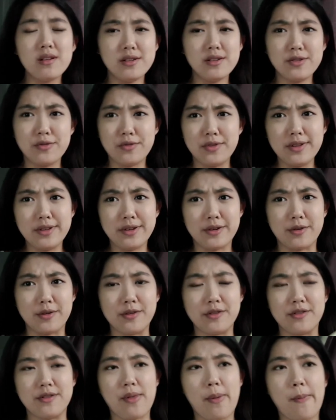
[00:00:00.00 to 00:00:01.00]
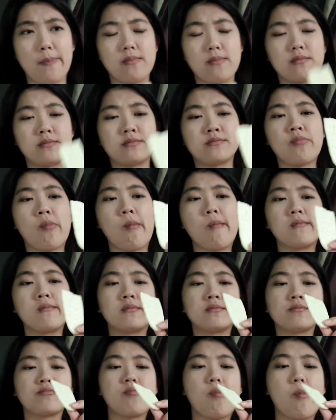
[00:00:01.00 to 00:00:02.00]
It's really good.
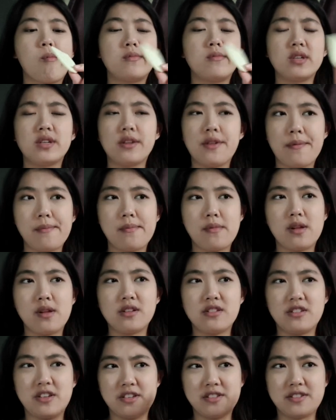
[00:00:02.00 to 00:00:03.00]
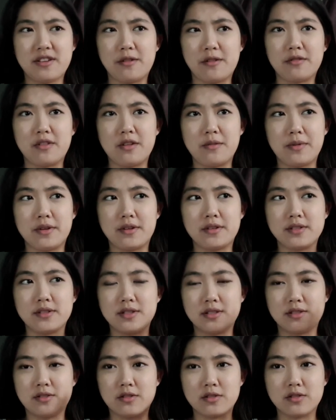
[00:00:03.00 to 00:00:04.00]
And it tastes healthy because
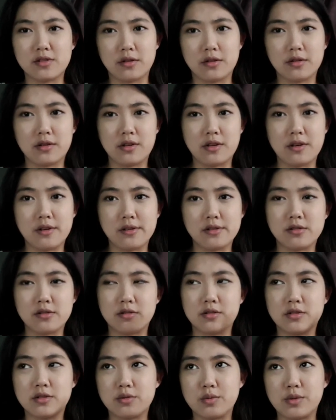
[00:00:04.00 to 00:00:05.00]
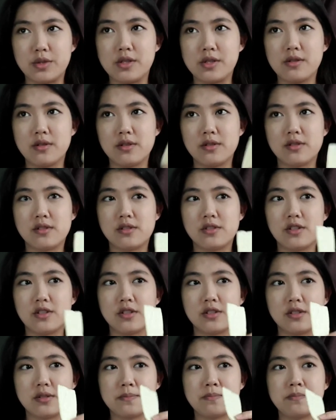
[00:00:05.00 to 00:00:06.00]
it's not salty, it's not sweet, it's
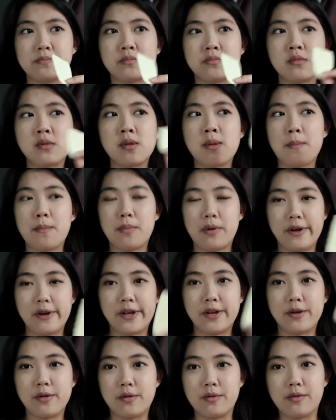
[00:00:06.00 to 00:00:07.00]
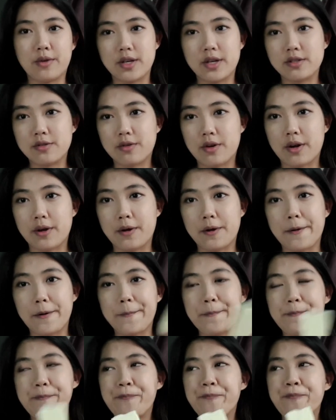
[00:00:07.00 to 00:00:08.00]
just plain old rice cracker.
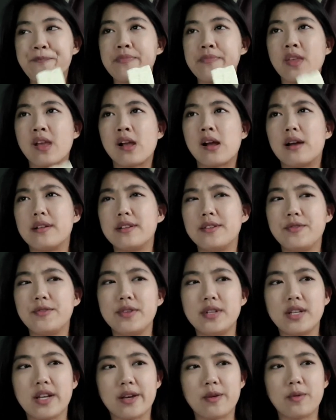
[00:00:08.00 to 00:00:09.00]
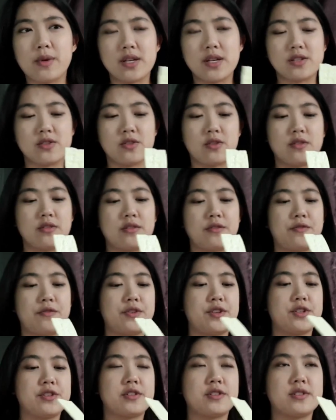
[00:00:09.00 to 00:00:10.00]
I didn't really like what I saw in the
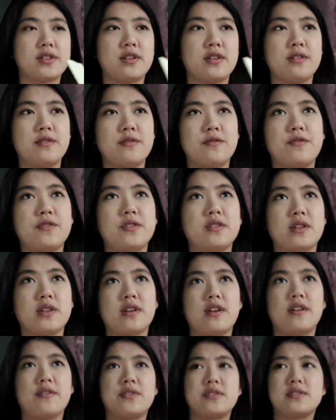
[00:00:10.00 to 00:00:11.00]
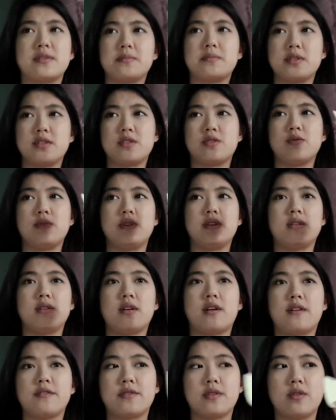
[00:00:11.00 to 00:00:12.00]
fridge because I didn't feel like having something sweet
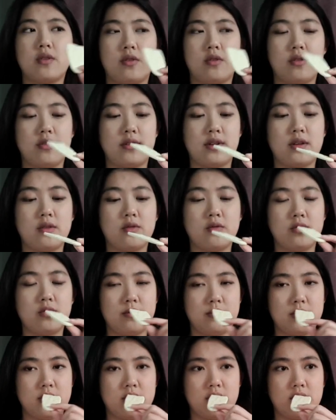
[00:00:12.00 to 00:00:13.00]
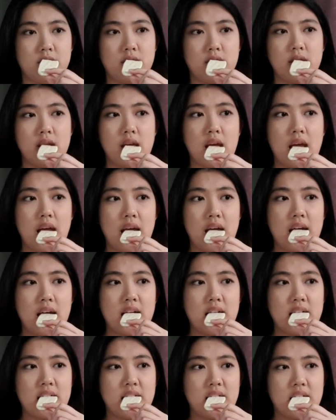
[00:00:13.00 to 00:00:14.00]
after all that oatmeal
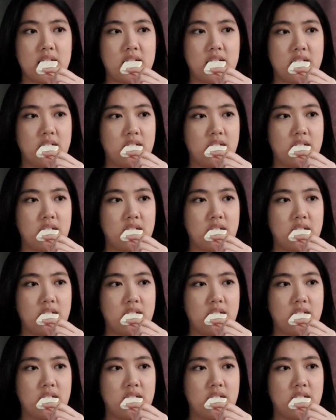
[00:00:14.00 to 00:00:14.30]
and